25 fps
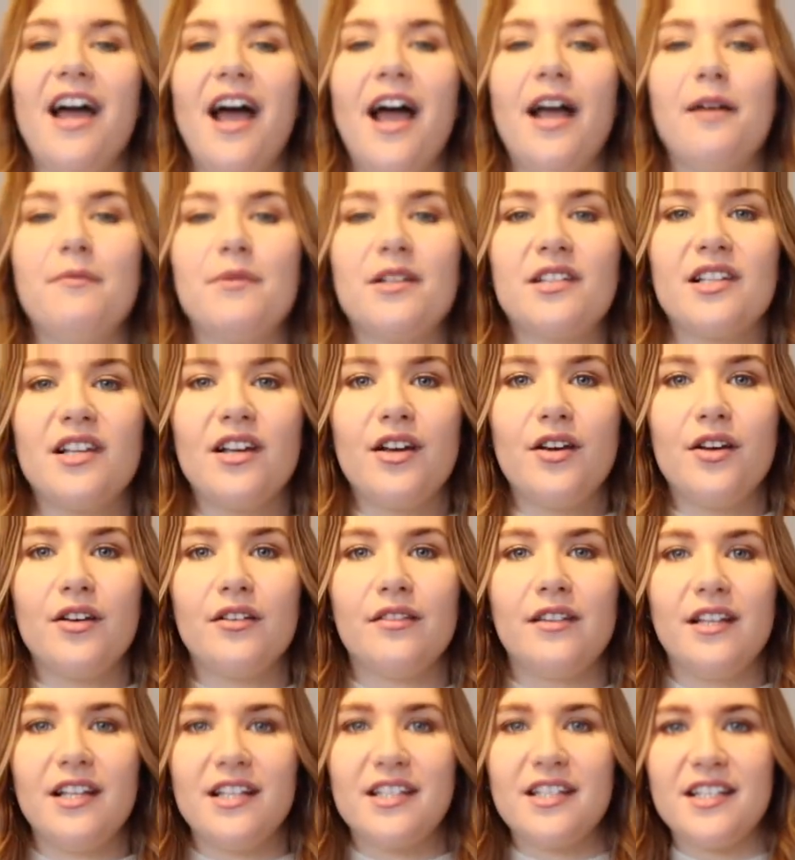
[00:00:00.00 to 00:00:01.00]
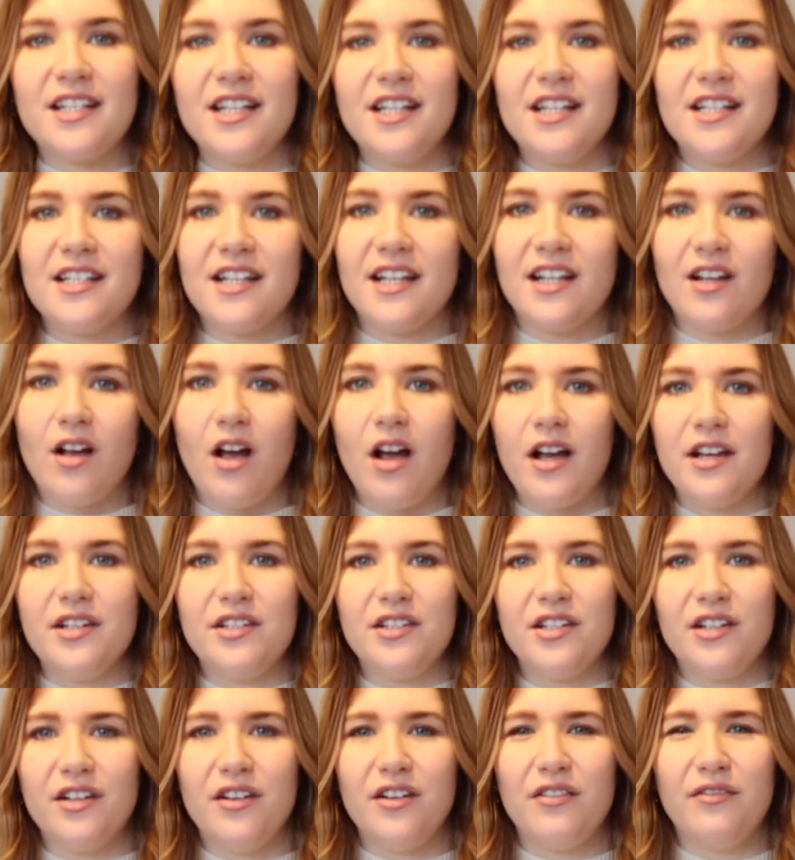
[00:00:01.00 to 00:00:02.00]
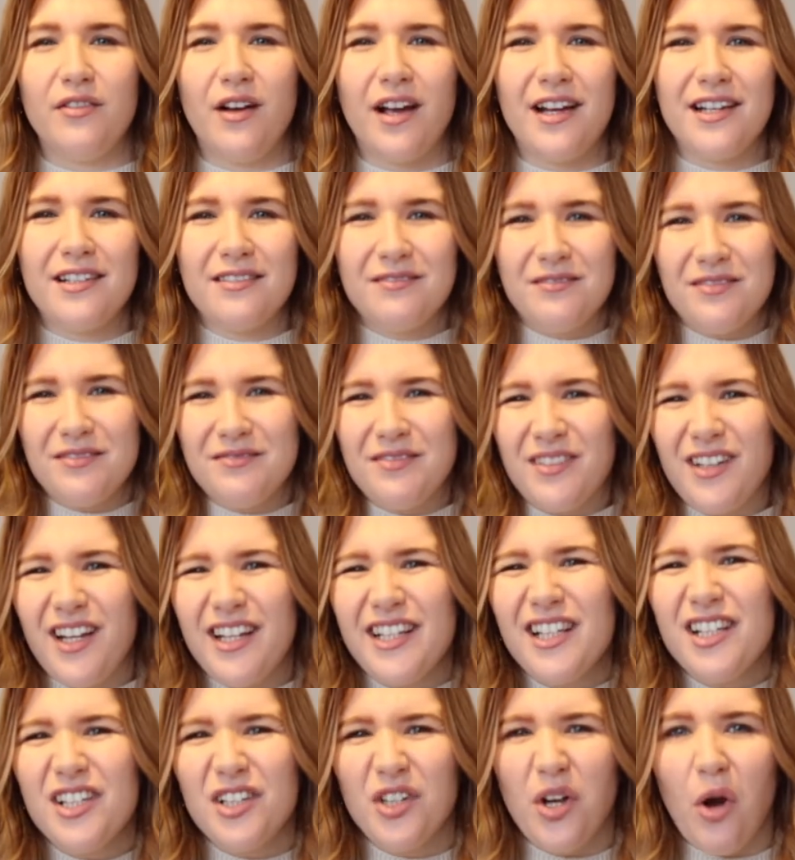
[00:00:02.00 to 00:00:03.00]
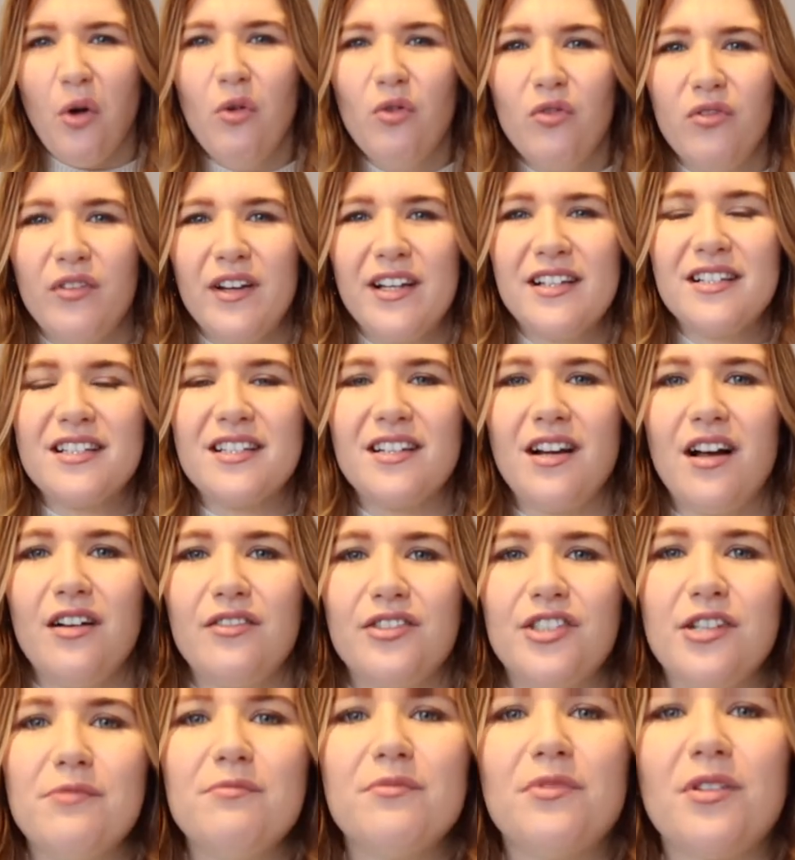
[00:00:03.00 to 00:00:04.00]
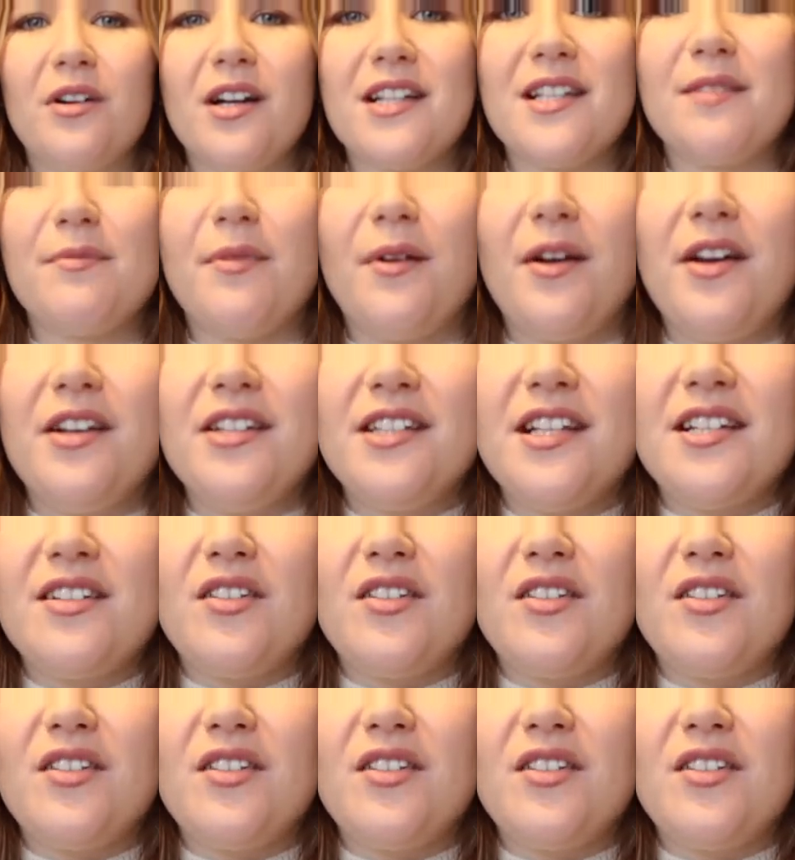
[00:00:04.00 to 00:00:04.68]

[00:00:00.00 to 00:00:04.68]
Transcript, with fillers: Um, so this is a kind of, like a golfing style jumper I suppose.